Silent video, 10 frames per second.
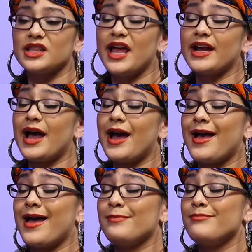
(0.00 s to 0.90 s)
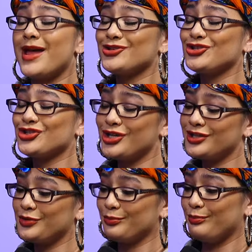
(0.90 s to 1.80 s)
Like I had
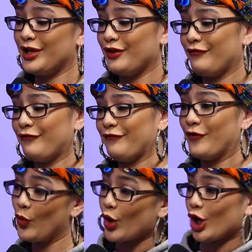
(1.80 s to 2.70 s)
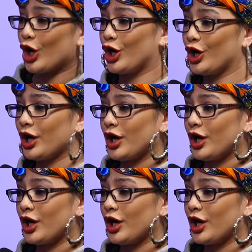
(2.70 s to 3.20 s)
mentioned before.